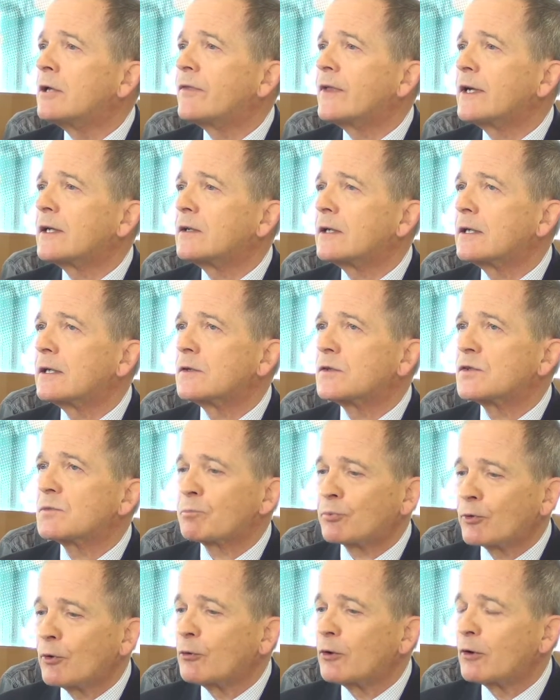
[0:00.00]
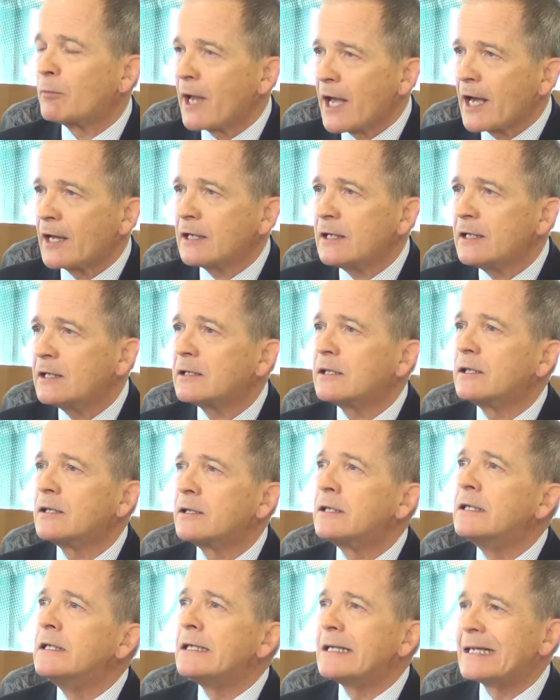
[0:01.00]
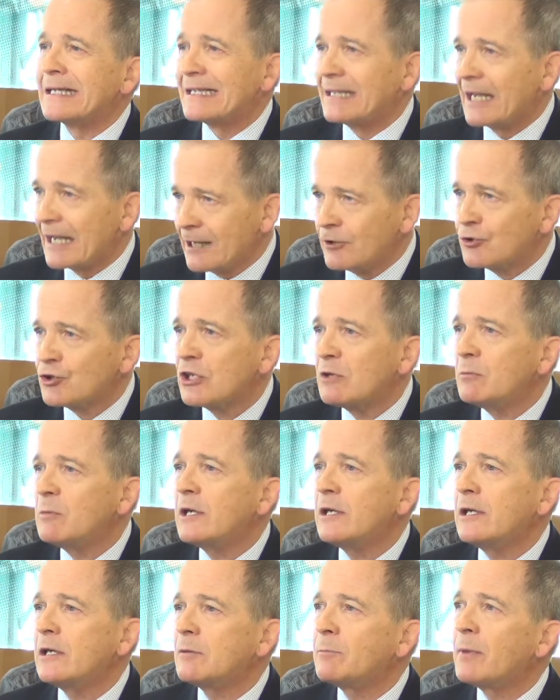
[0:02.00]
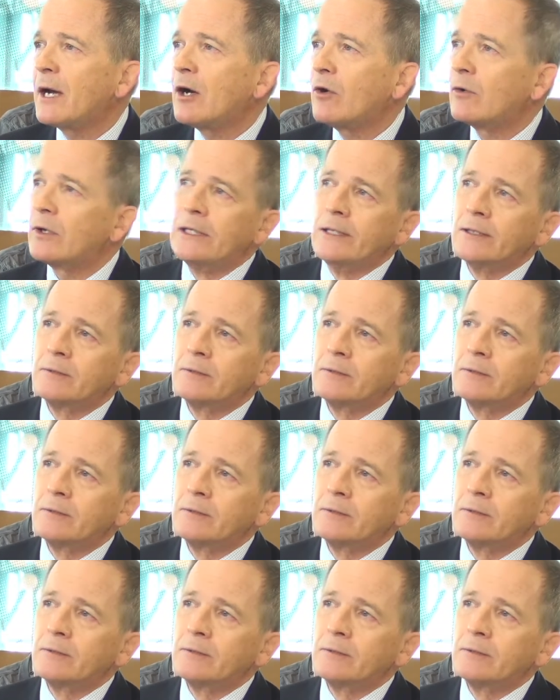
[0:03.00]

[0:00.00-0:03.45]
that is programmatic in engaging me about